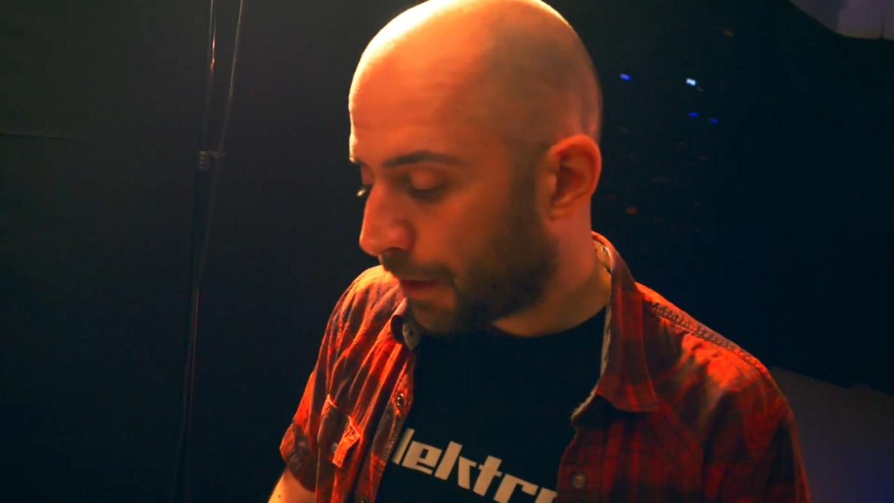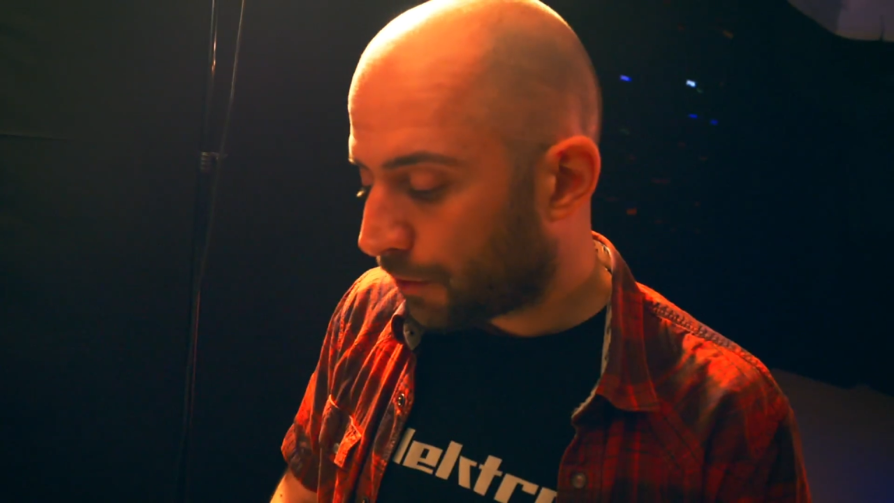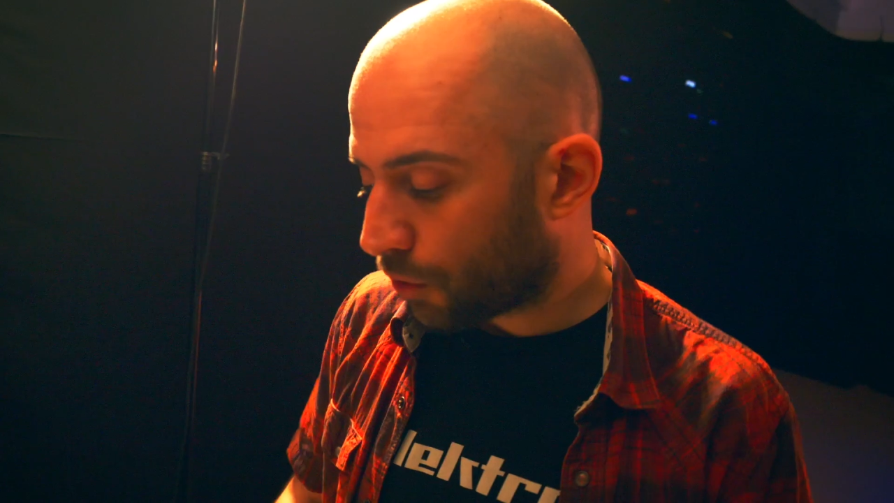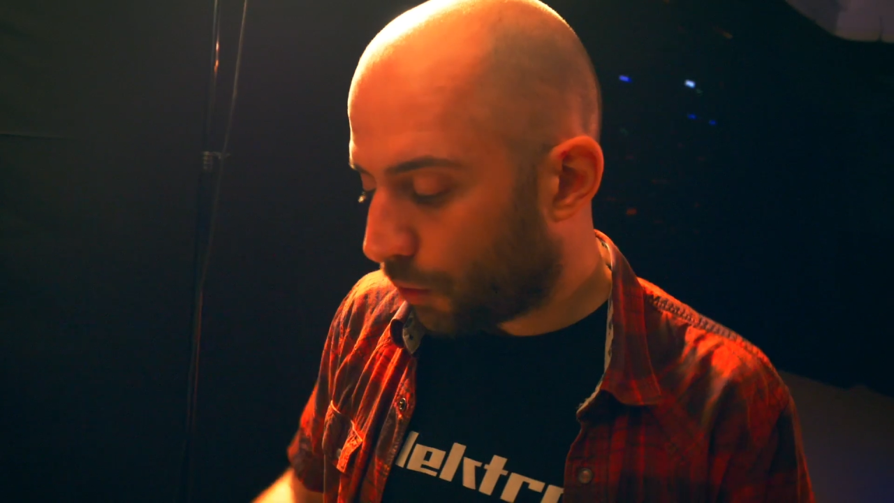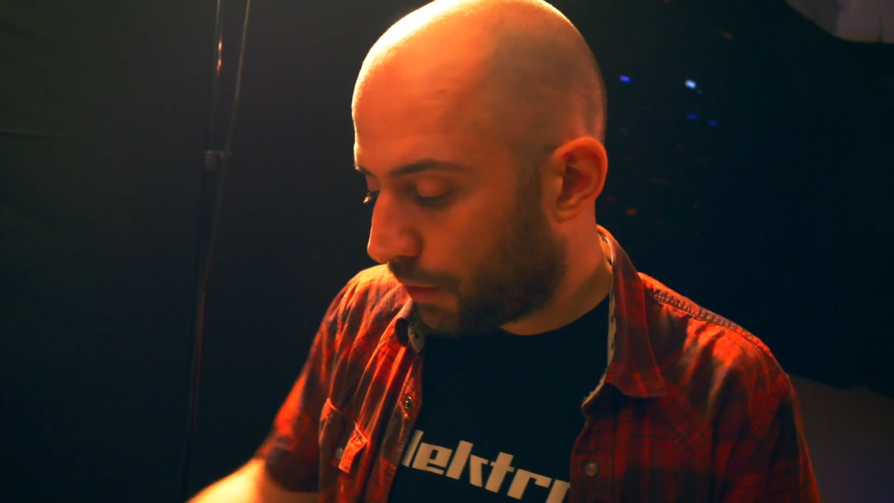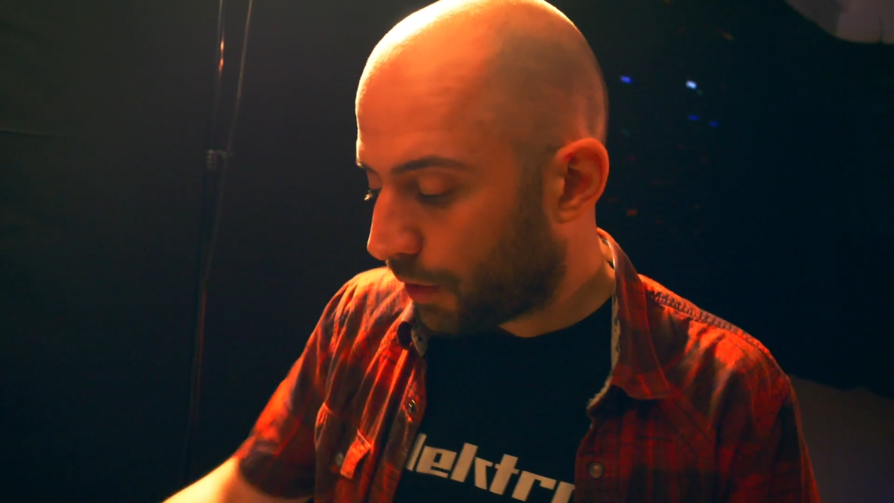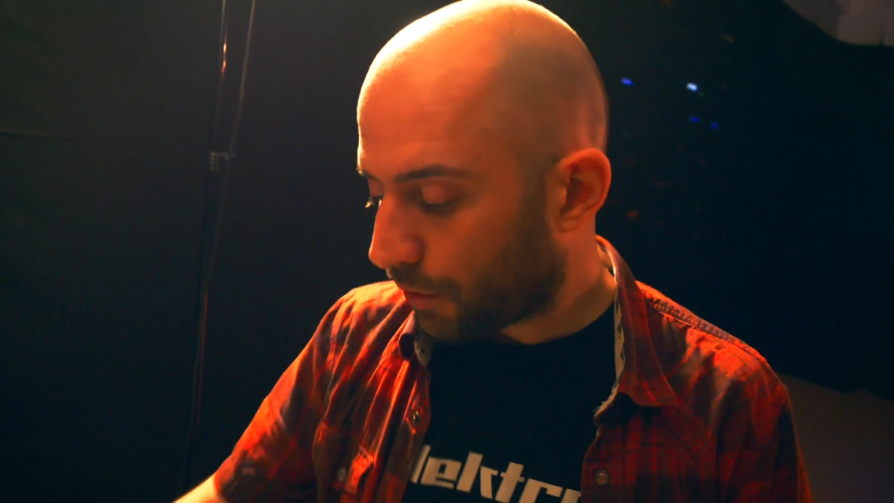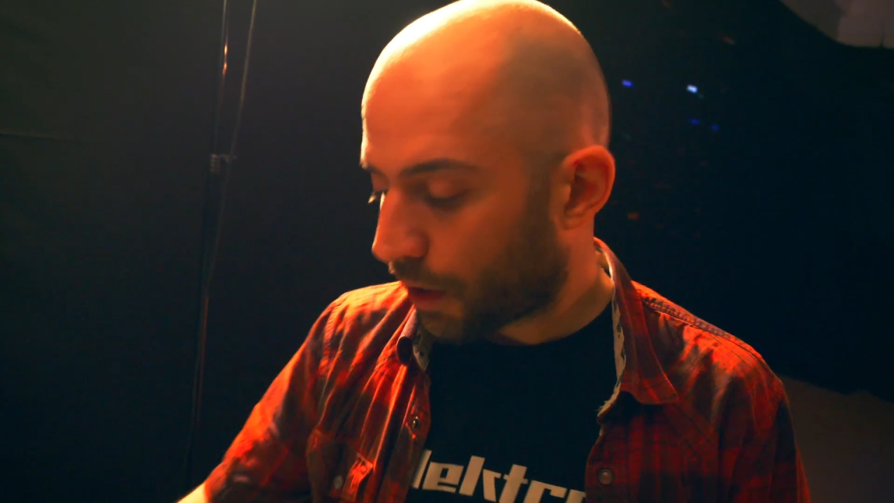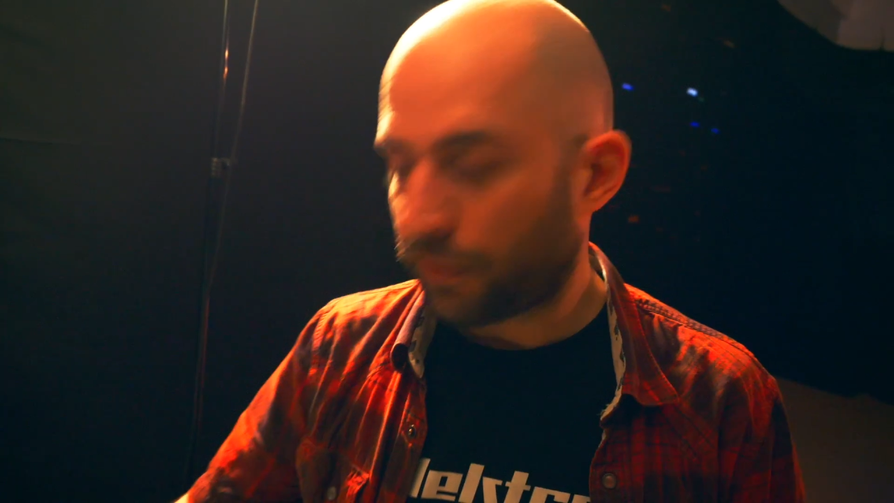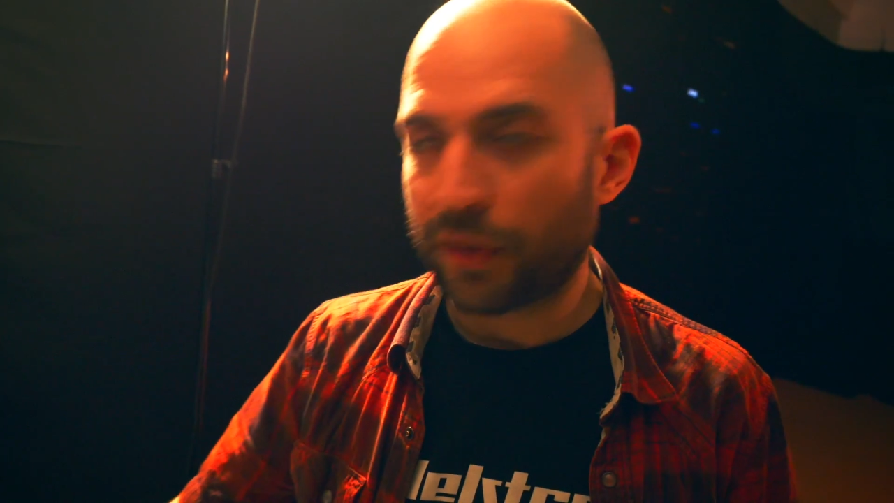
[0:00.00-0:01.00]
So it does
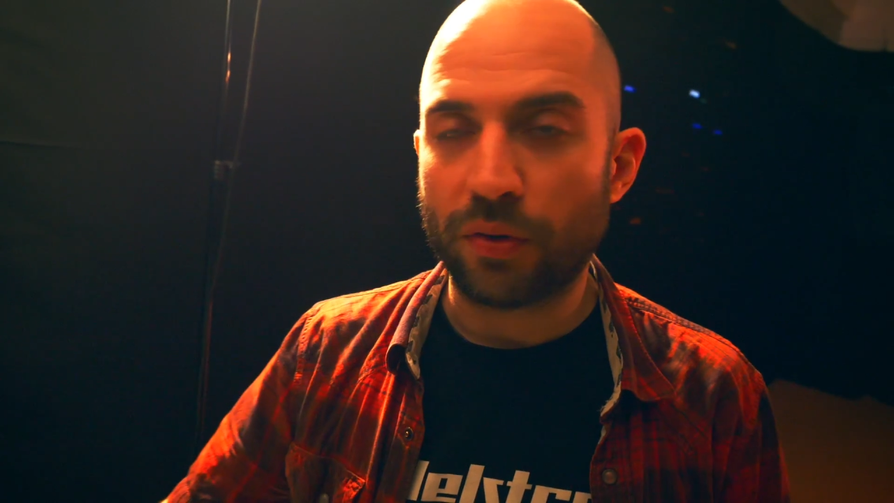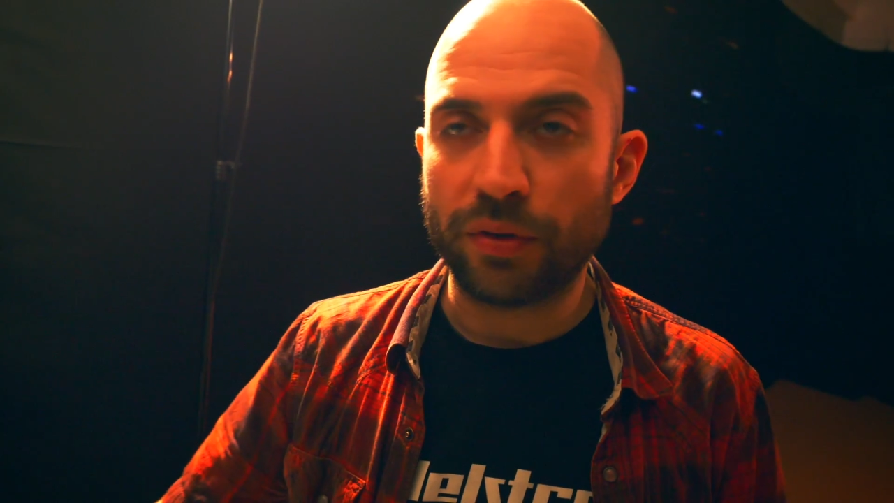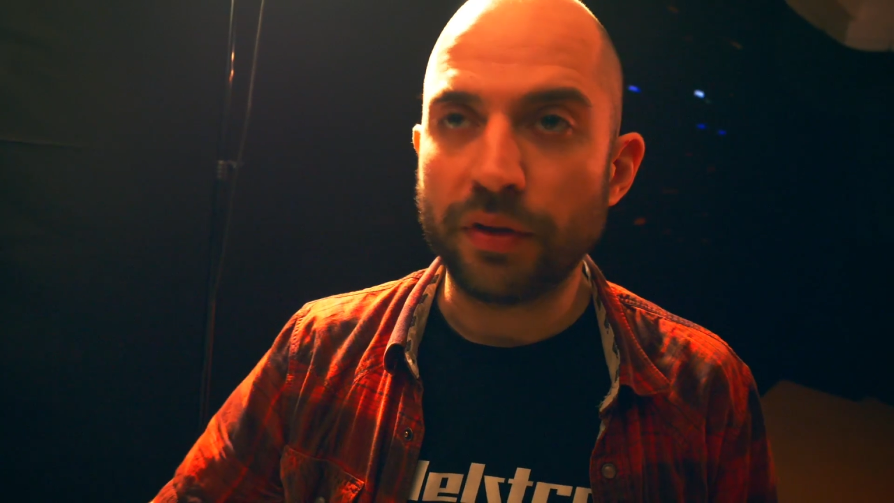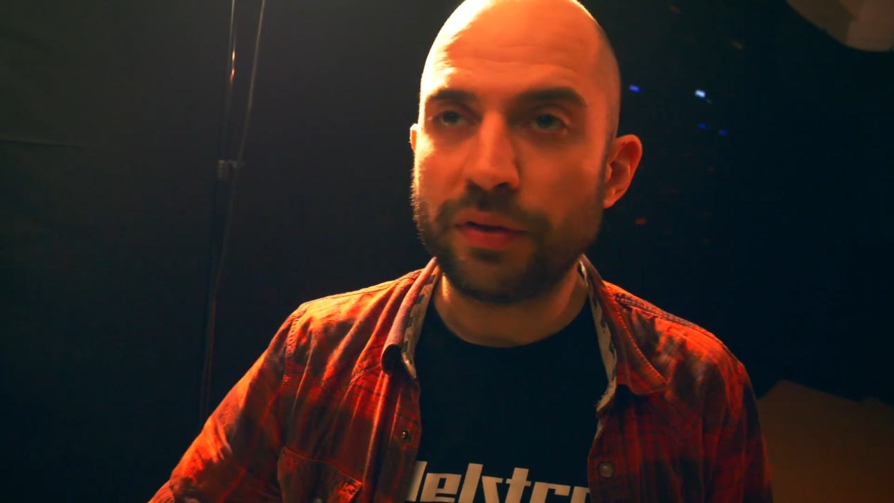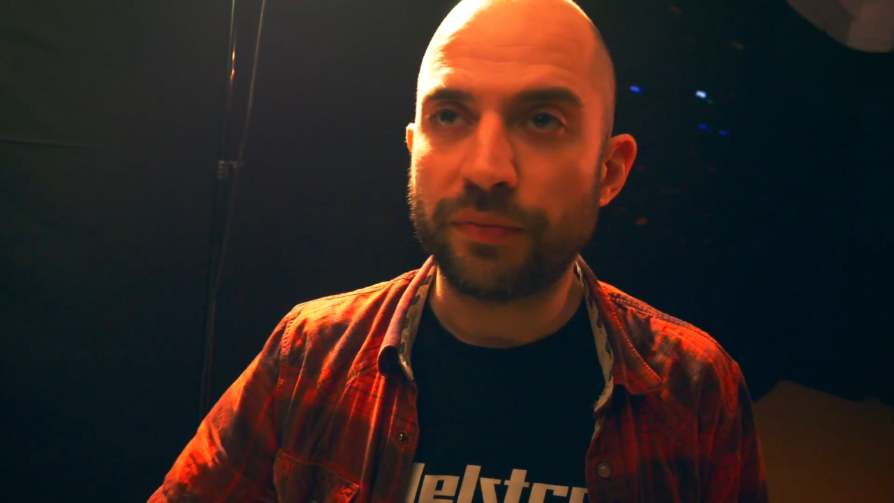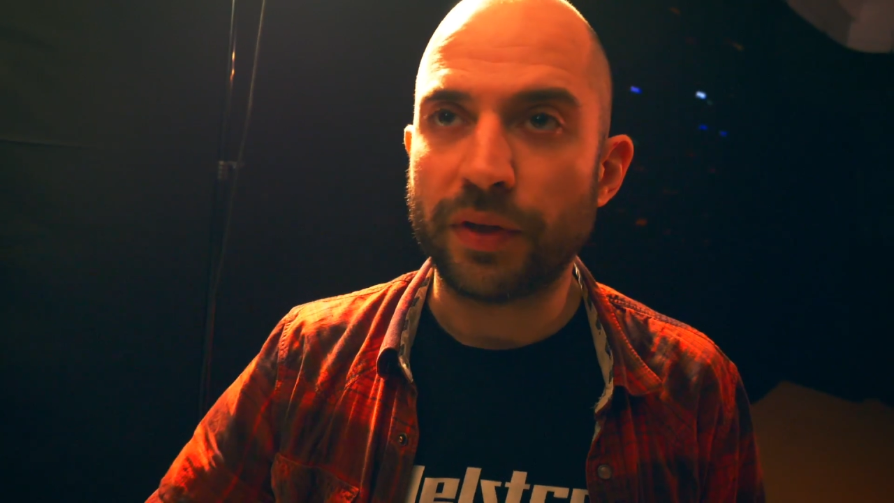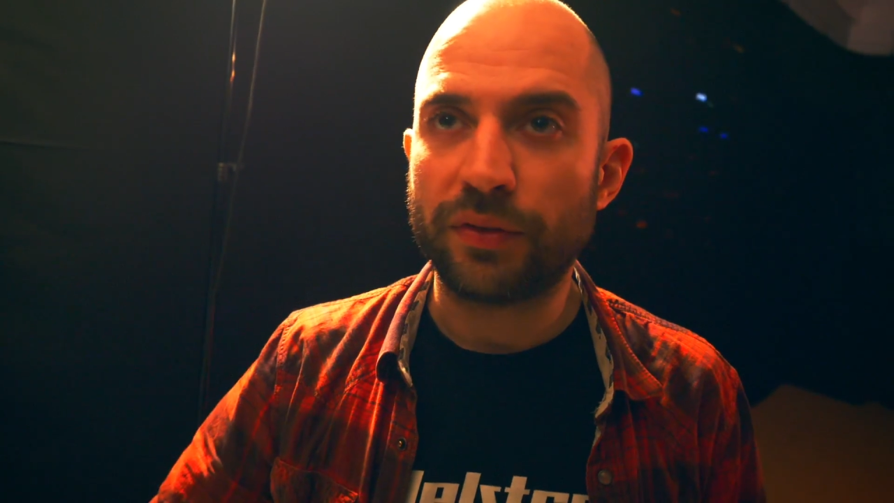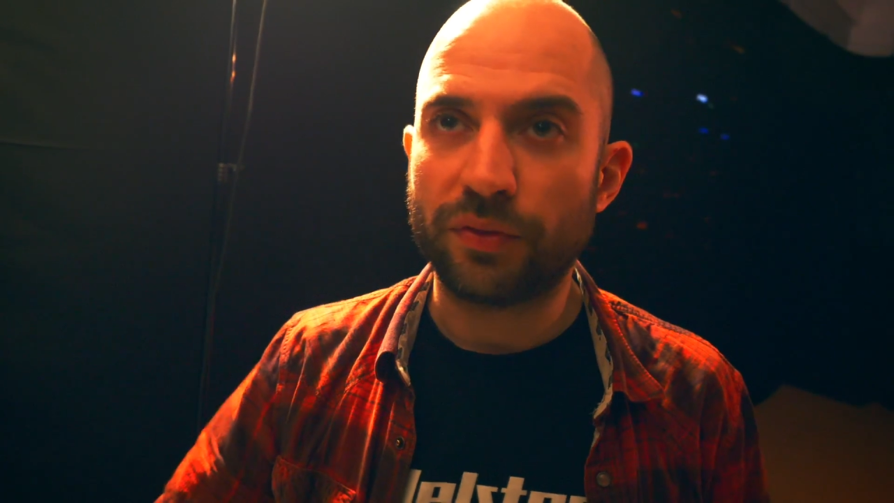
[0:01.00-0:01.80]
have an audio interface,